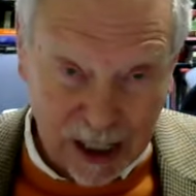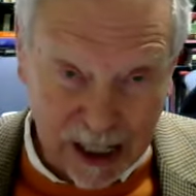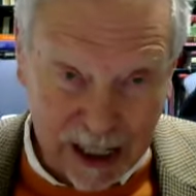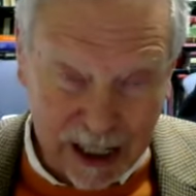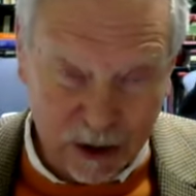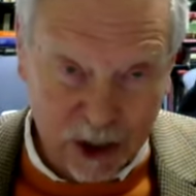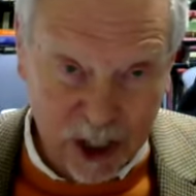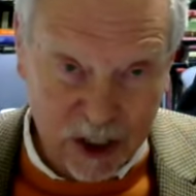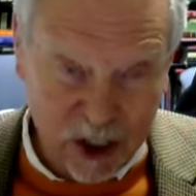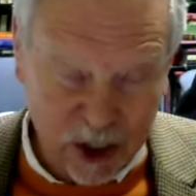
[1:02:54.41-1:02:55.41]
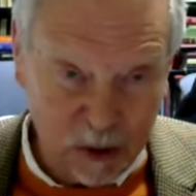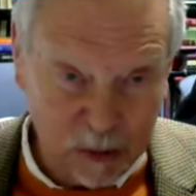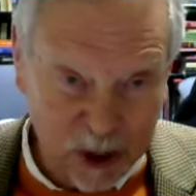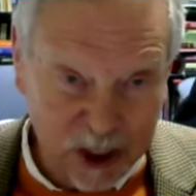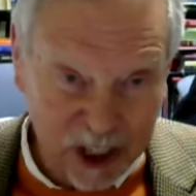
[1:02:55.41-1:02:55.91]
and how sentences are
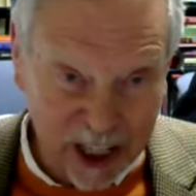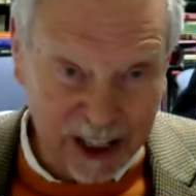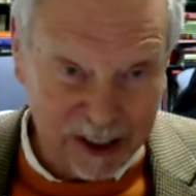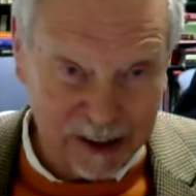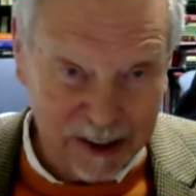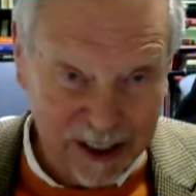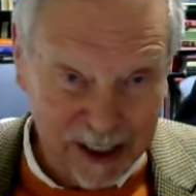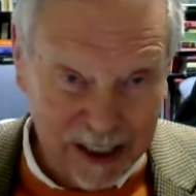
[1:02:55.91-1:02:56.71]
put together